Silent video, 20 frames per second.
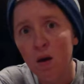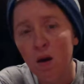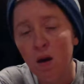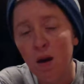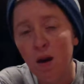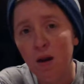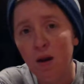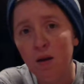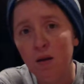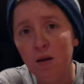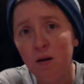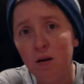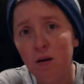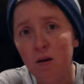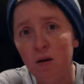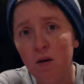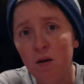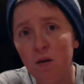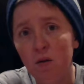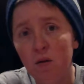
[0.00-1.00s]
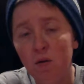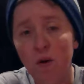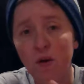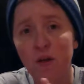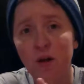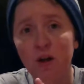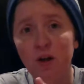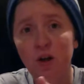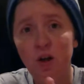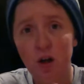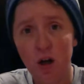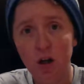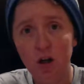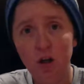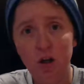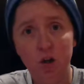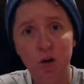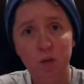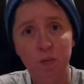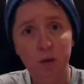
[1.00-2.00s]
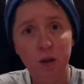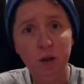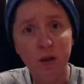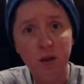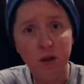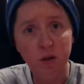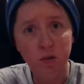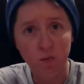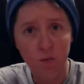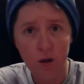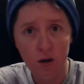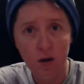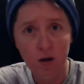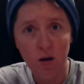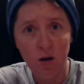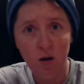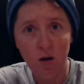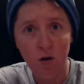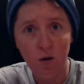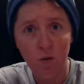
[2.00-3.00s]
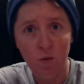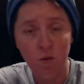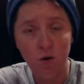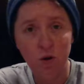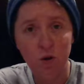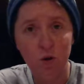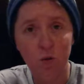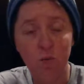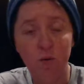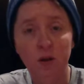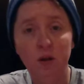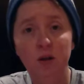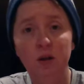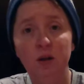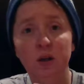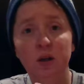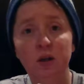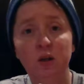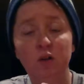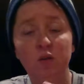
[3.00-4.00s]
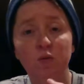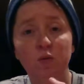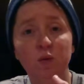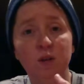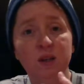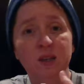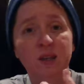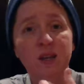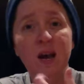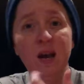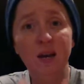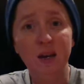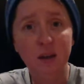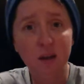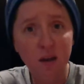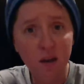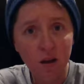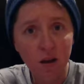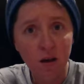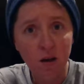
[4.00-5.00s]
And the way they judged your ability to read was your ability to recite.